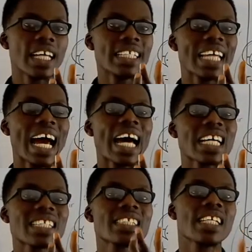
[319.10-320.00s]
They
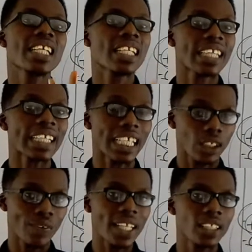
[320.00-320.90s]
are seed eaters, as
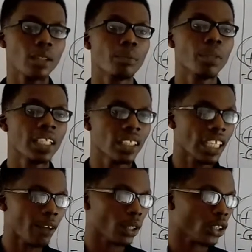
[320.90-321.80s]
you find
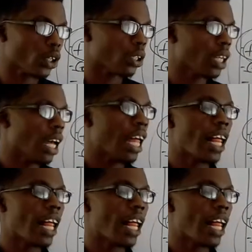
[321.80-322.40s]
in what's it called?